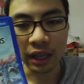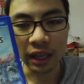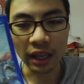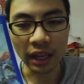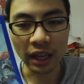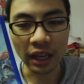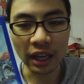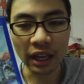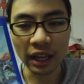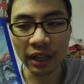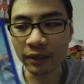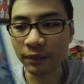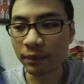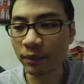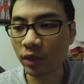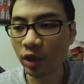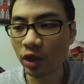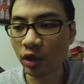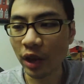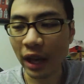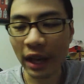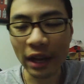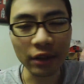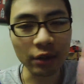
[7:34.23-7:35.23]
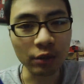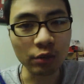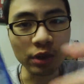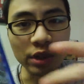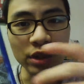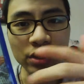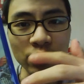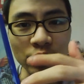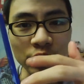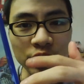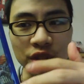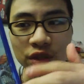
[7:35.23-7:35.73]
And you gather
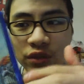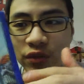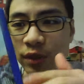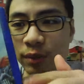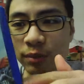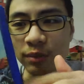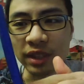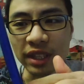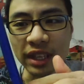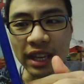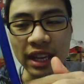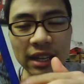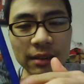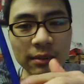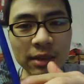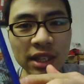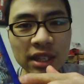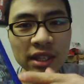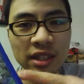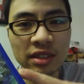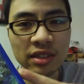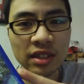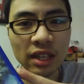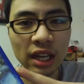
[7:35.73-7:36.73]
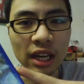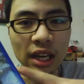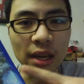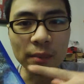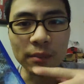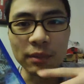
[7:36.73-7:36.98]
resources from the enemies.